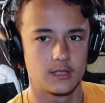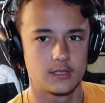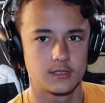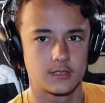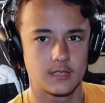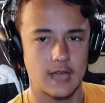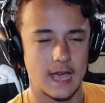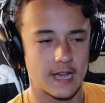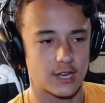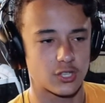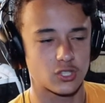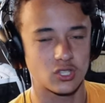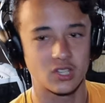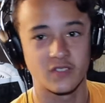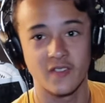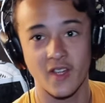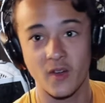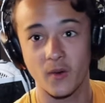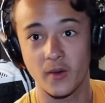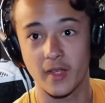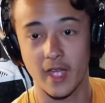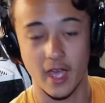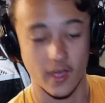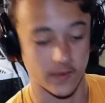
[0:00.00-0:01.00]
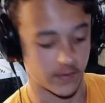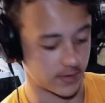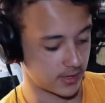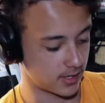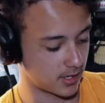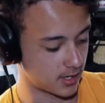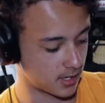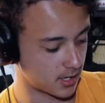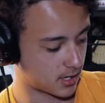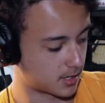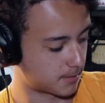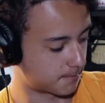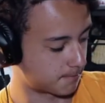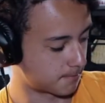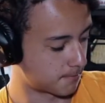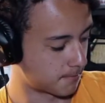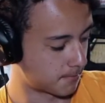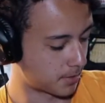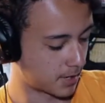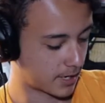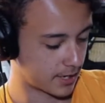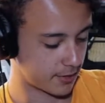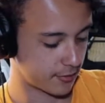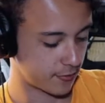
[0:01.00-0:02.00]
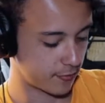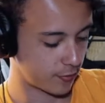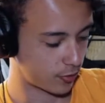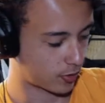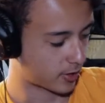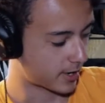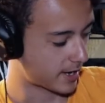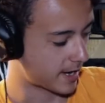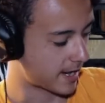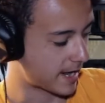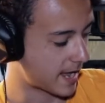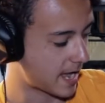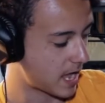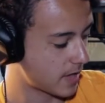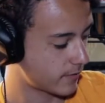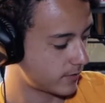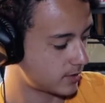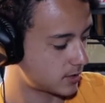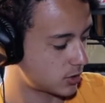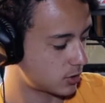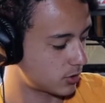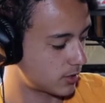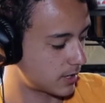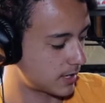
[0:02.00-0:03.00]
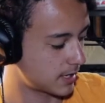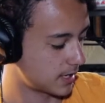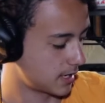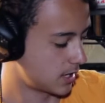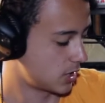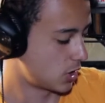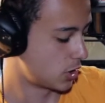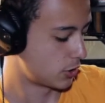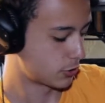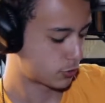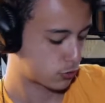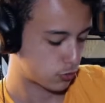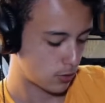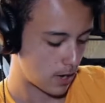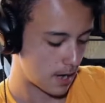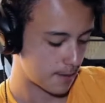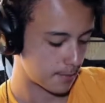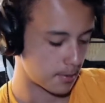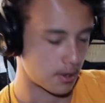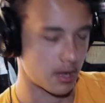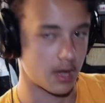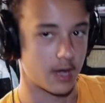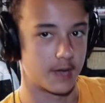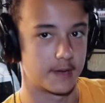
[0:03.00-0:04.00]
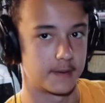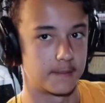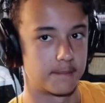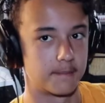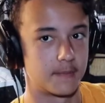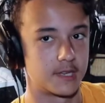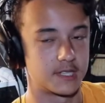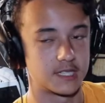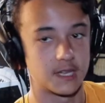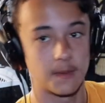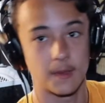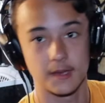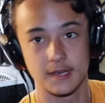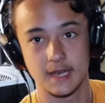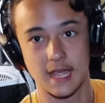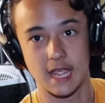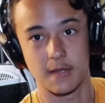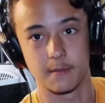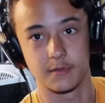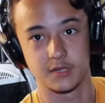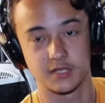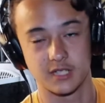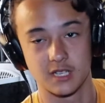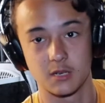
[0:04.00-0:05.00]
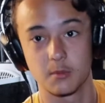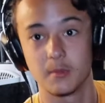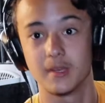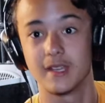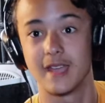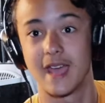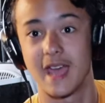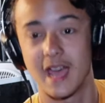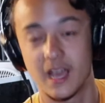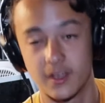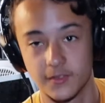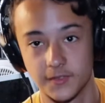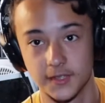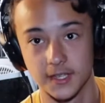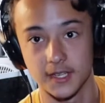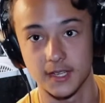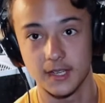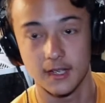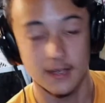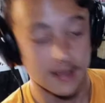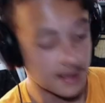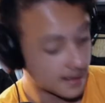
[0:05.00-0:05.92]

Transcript: actually very heavy. But for a heavy duty tripod, it's in the name. It's gonna be heavy.